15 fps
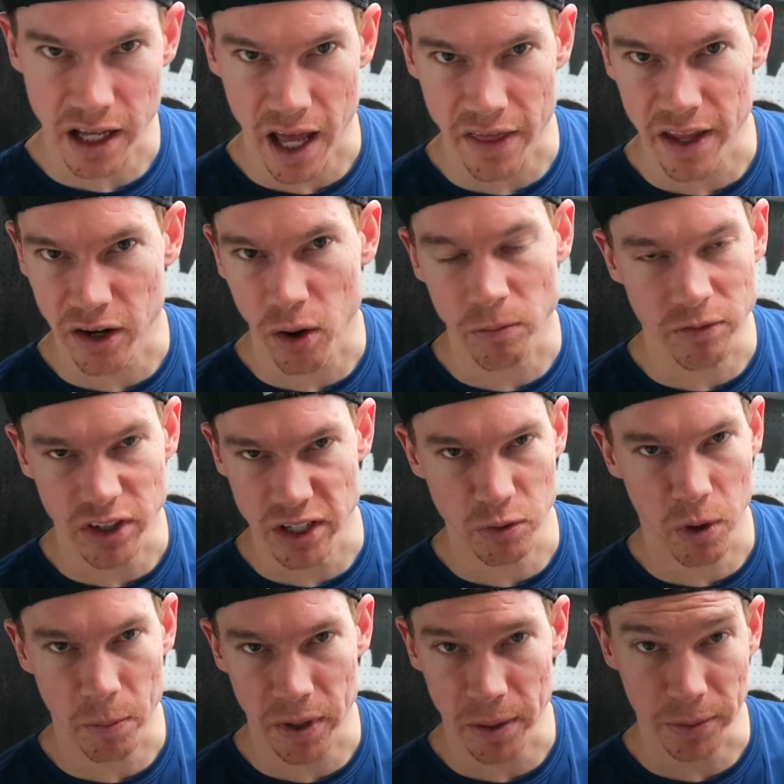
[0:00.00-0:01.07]
and then hopefully you
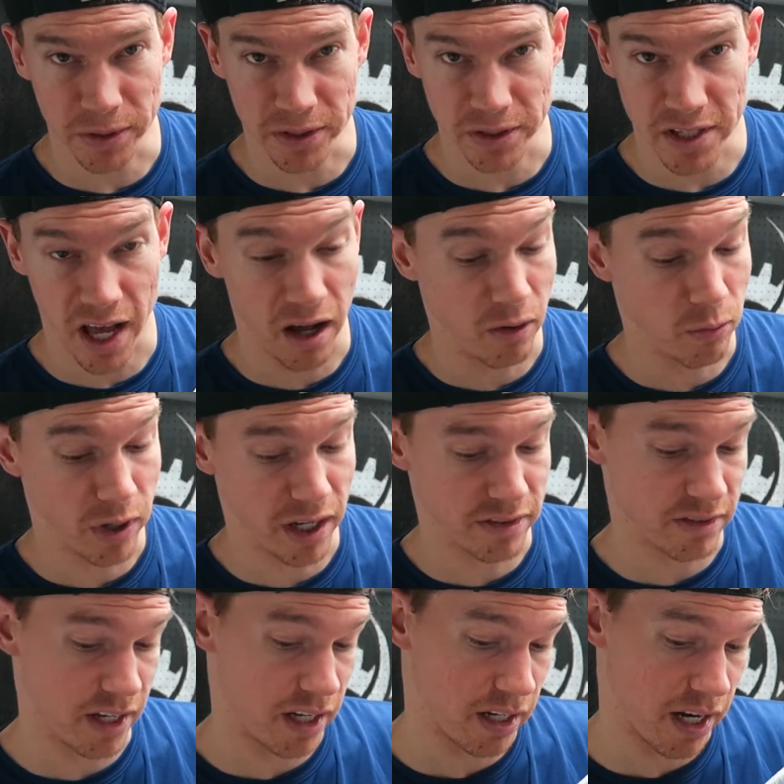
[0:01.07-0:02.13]
won't be able to tell when I
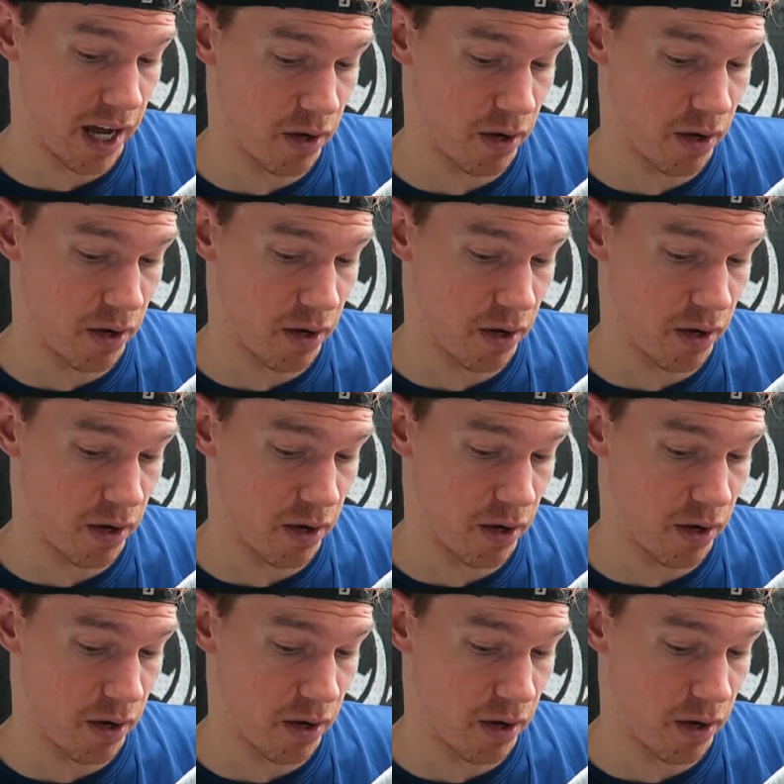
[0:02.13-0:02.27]
sand it